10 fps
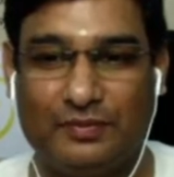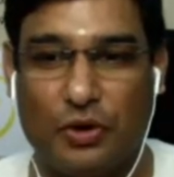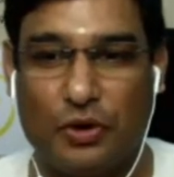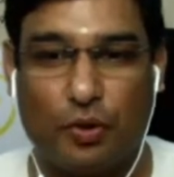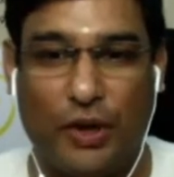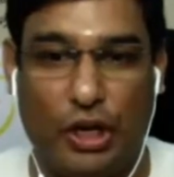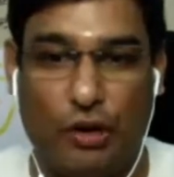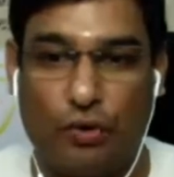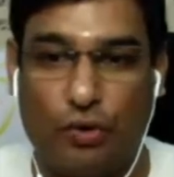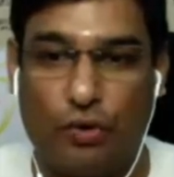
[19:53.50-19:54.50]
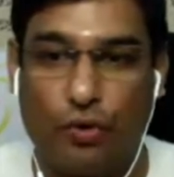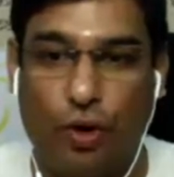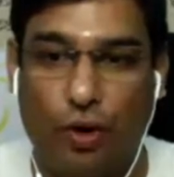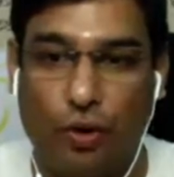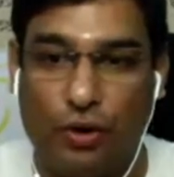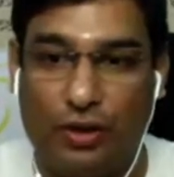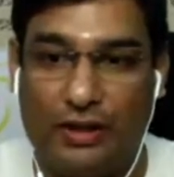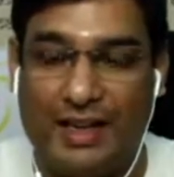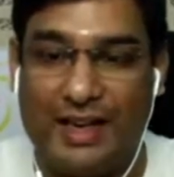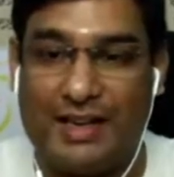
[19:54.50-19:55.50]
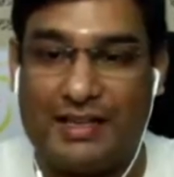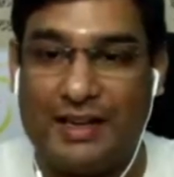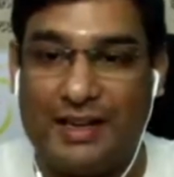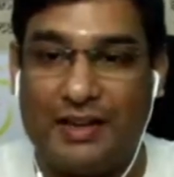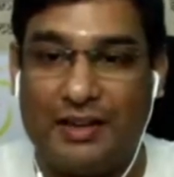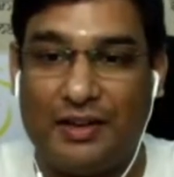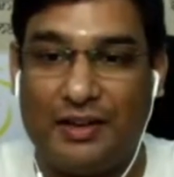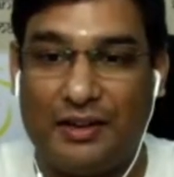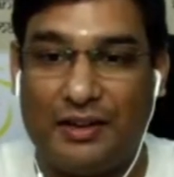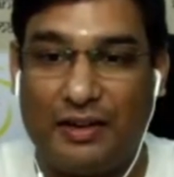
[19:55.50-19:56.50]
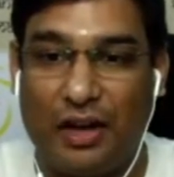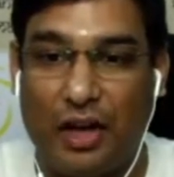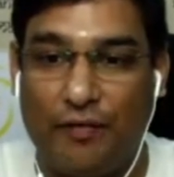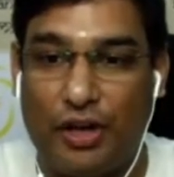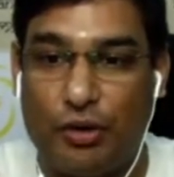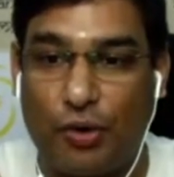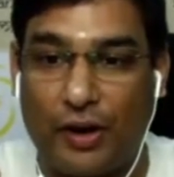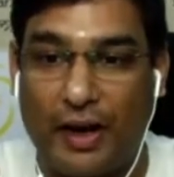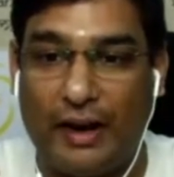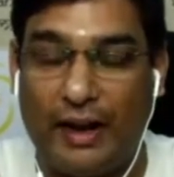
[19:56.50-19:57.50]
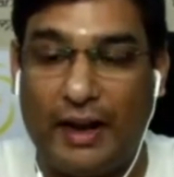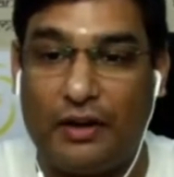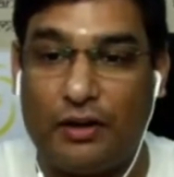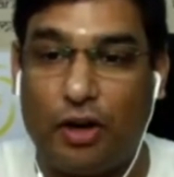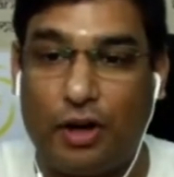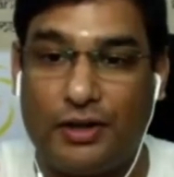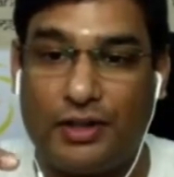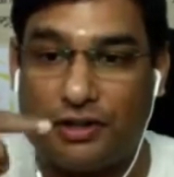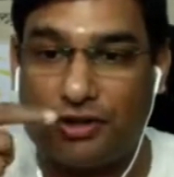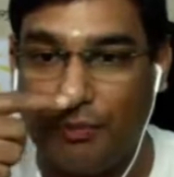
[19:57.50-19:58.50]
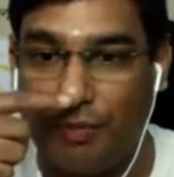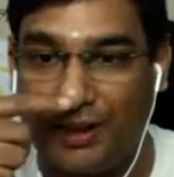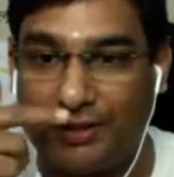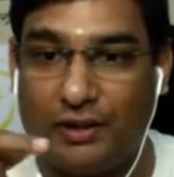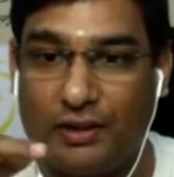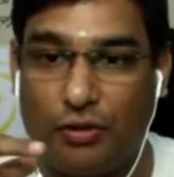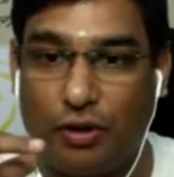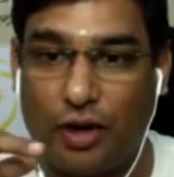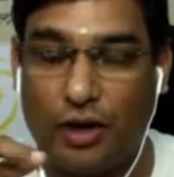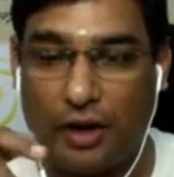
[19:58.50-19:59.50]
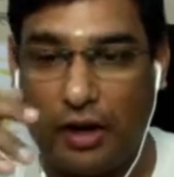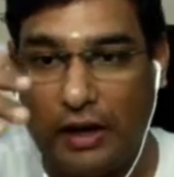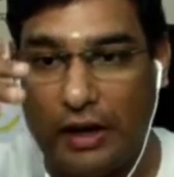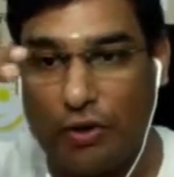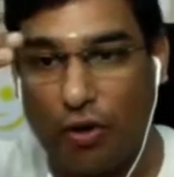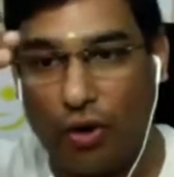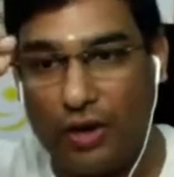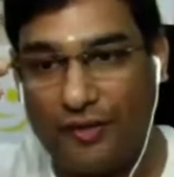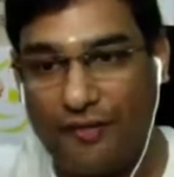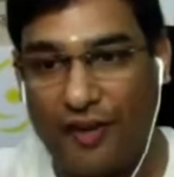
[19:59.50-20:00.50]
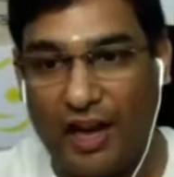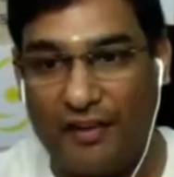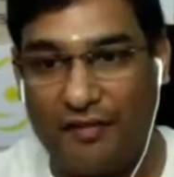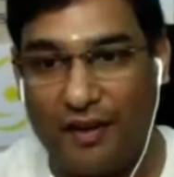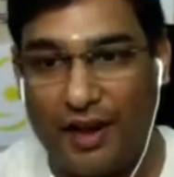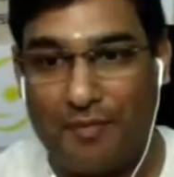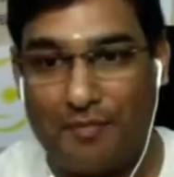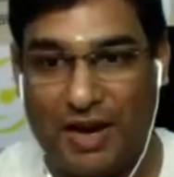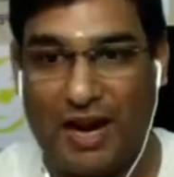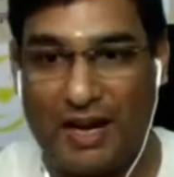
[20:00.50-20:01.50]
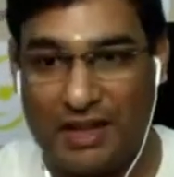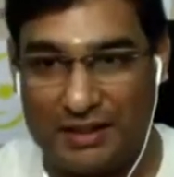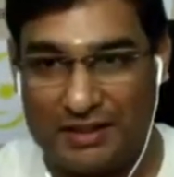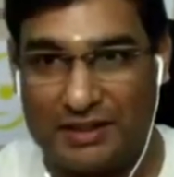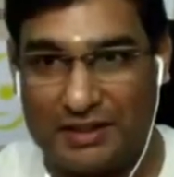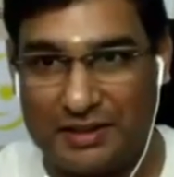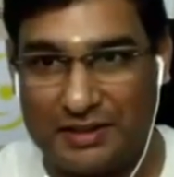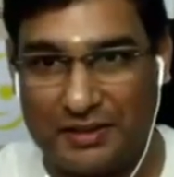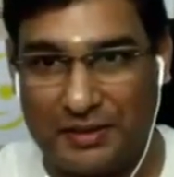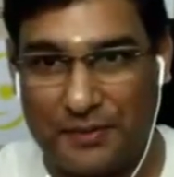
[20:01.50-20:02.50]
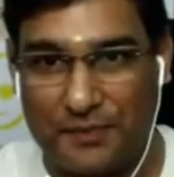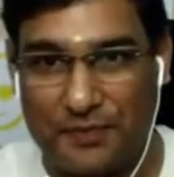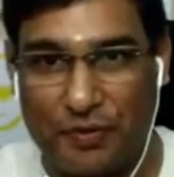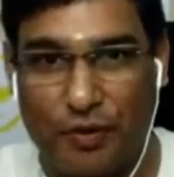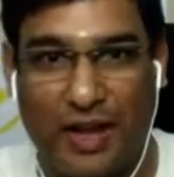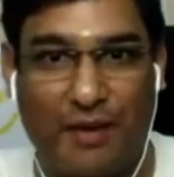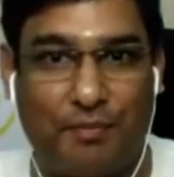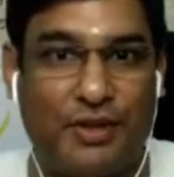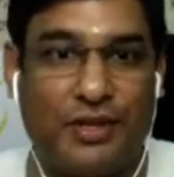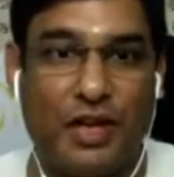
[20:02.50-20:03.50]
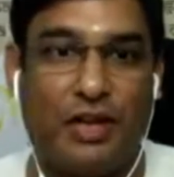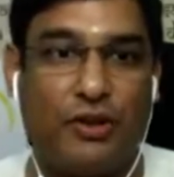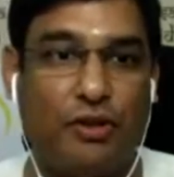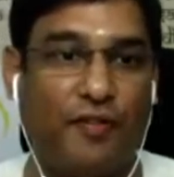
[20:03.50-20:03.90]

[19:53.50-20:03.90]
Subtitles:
So when you do all these, when you regulate not just your breath, you regulate all your five pranas, what happens? Your